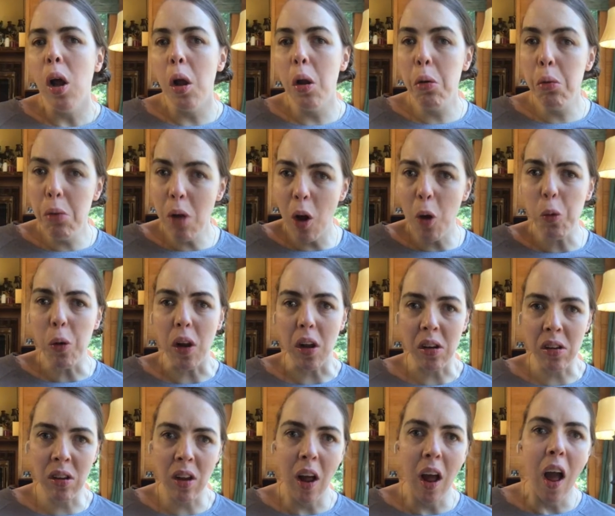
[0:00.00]

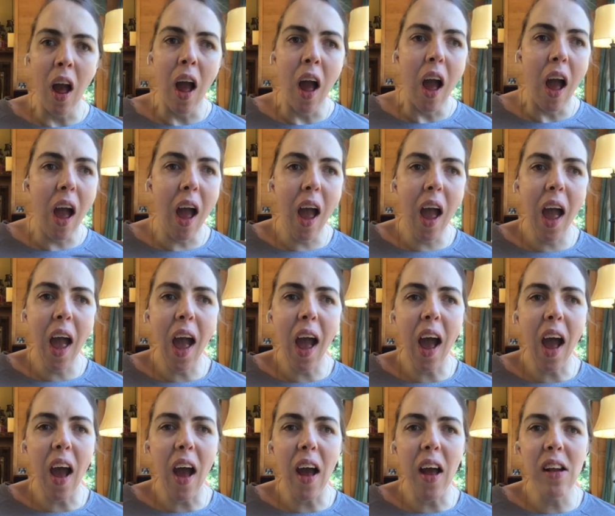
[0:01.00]
notice.
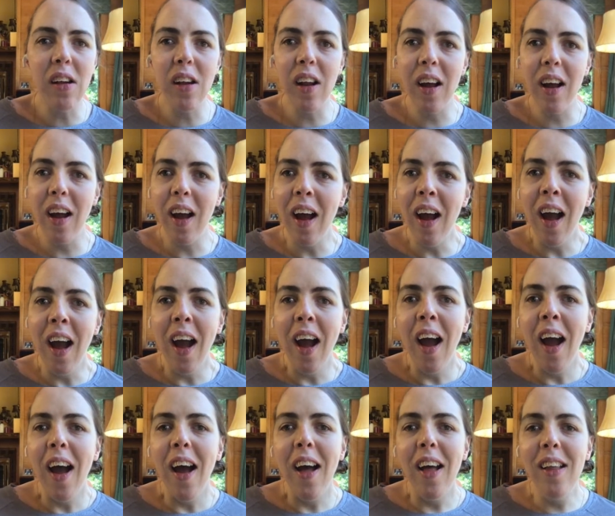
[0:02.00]
And
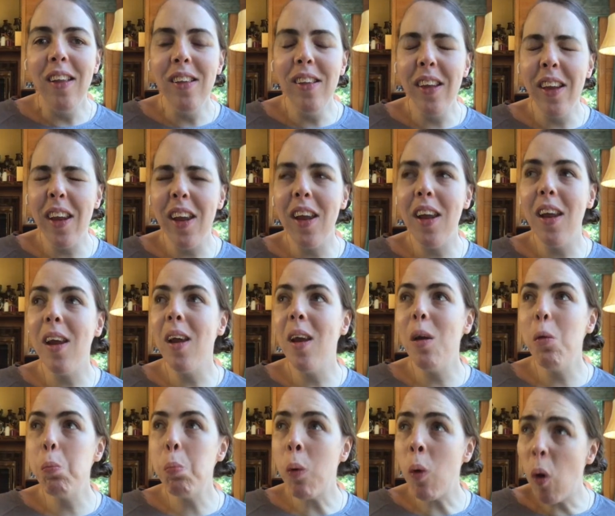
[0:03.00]
the
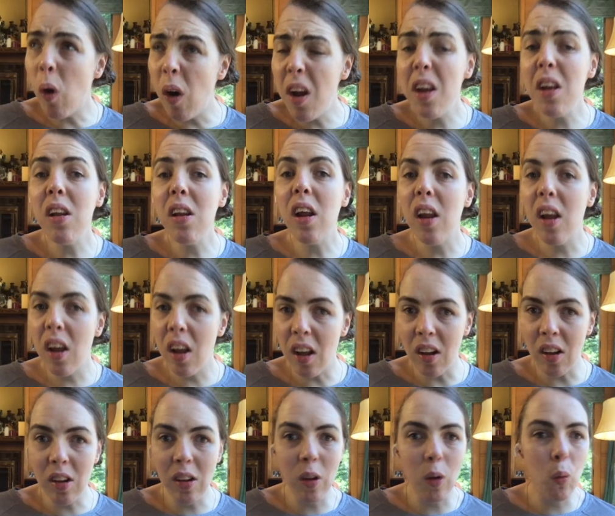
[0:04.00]
point
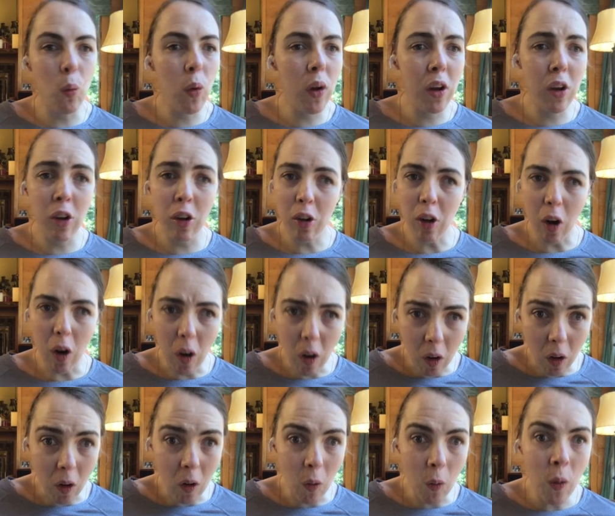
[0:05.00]
is, we should
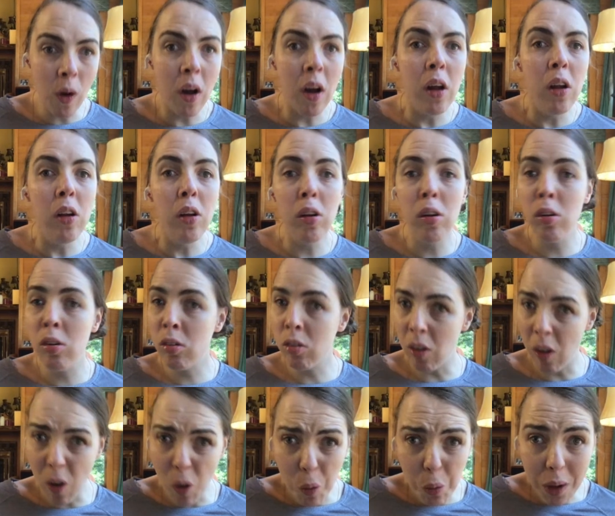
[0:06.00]
all
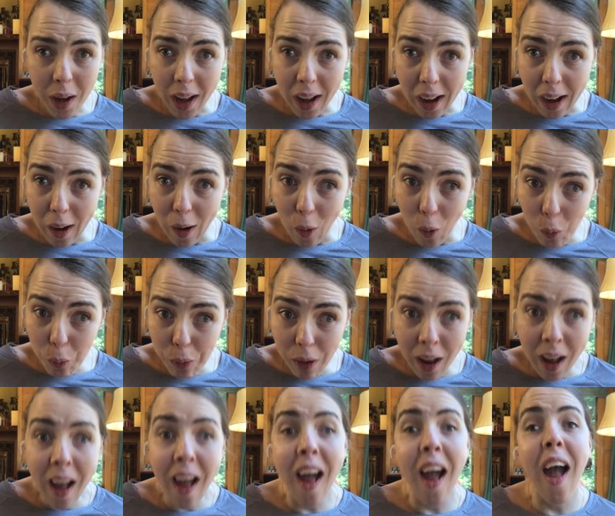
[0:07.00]
slow down
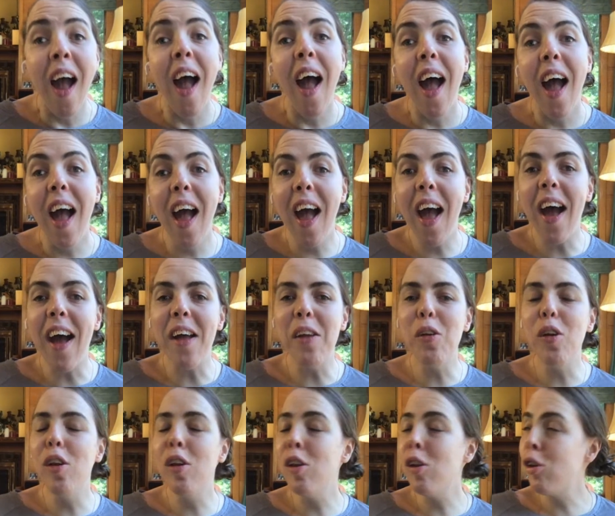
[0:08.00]

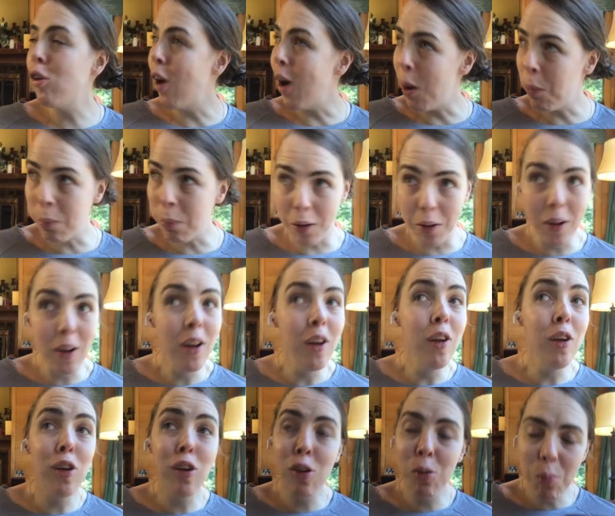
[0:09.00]
and stop and
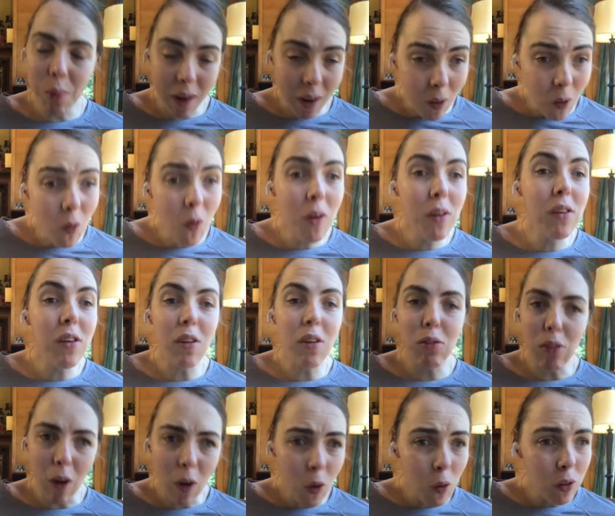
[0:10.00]
smell the
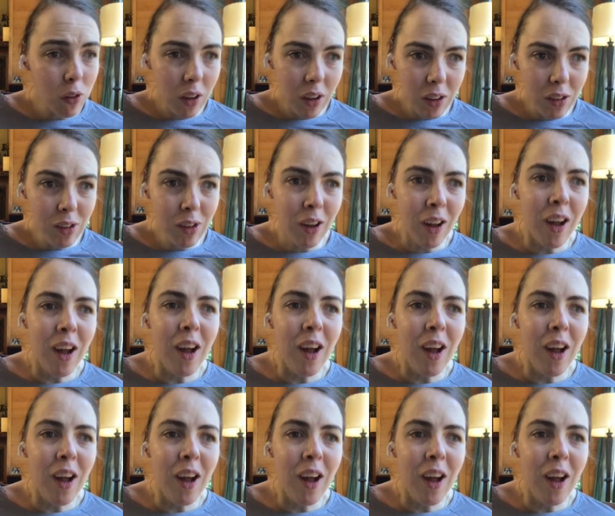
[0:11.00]
roses